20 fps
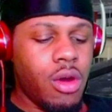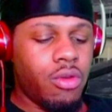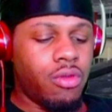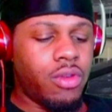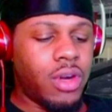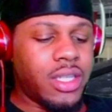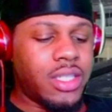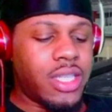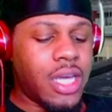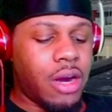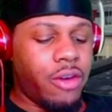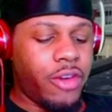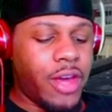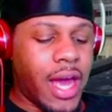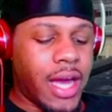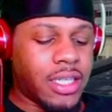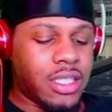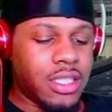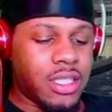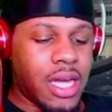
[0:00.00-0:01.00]
Runtown
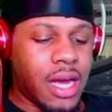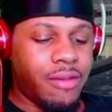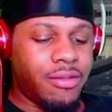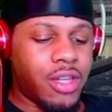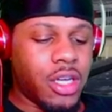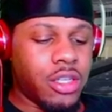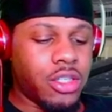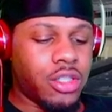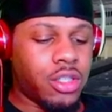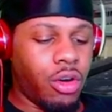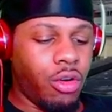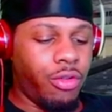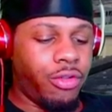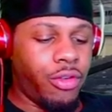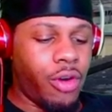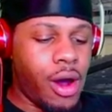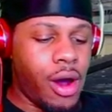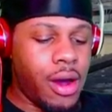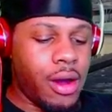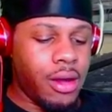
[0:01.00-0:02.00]
reactions that I've done so
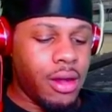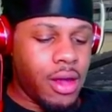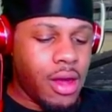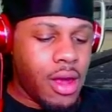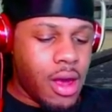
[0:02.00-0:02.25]
far.